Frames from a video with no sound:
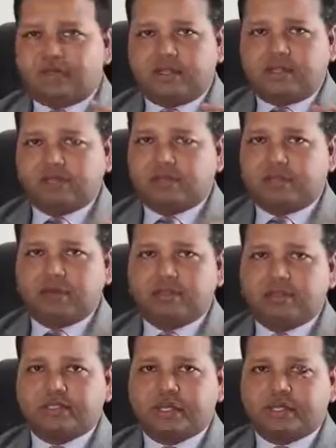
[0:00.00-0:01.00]
That
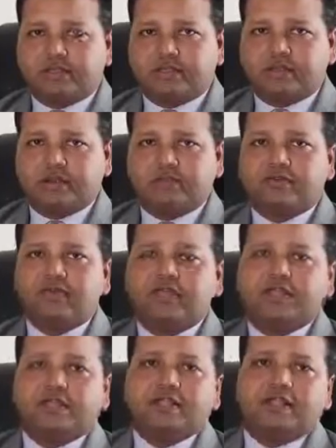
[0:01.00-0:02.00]
problem is taken care of.
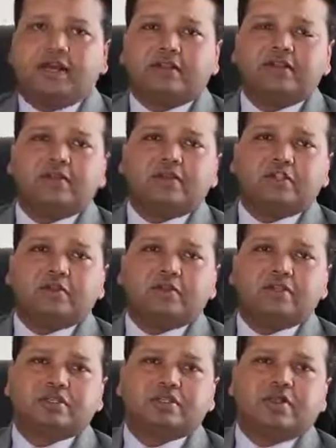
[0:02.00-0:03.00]
The other issue
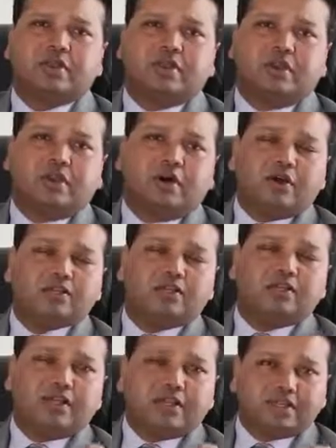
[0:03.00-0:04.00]
is loss
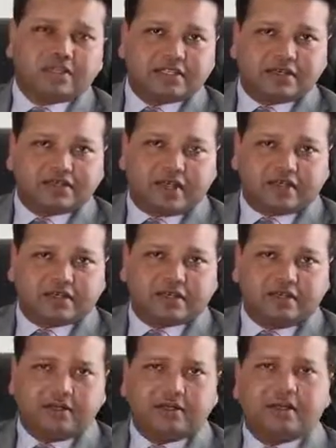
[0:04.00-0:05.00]
of intrinsic
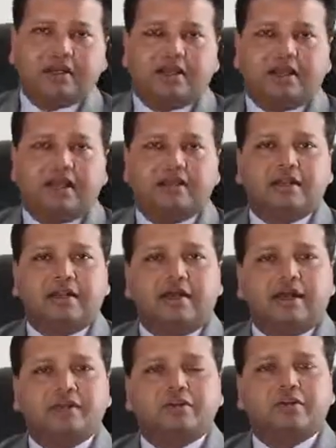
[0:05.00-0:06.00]
factor and
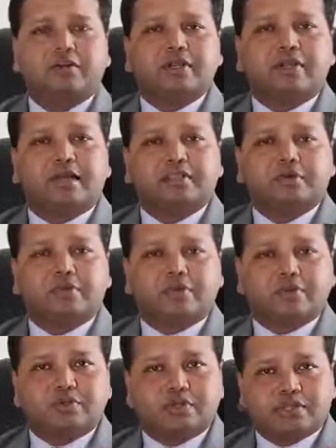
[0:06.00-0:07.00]
hydrochloric acid
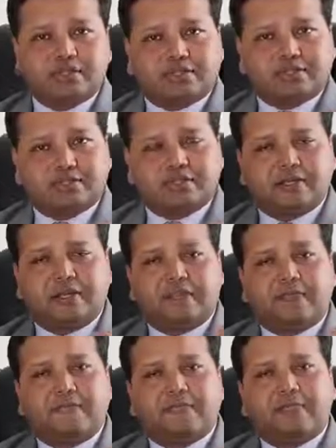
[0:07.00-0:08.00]
producing cells.
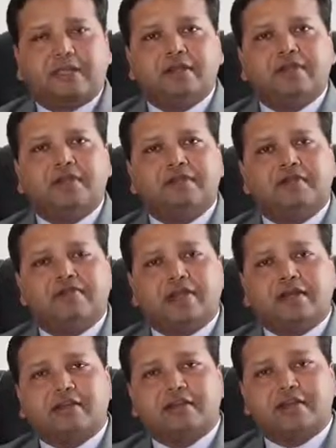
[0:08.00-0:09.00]
Intrinsic
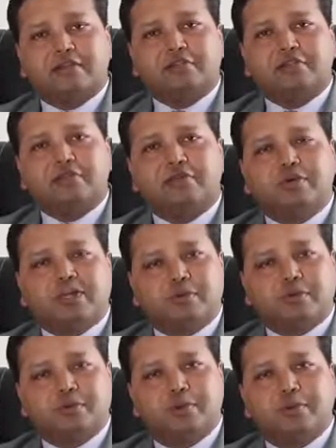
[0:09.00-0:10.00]
factor helps you in
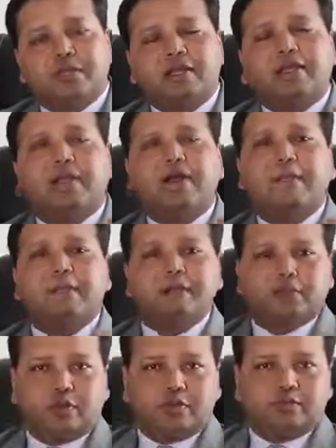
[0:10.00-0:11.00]
absorbing
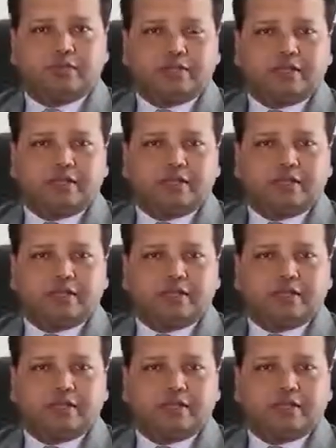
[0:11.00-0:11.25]
B12.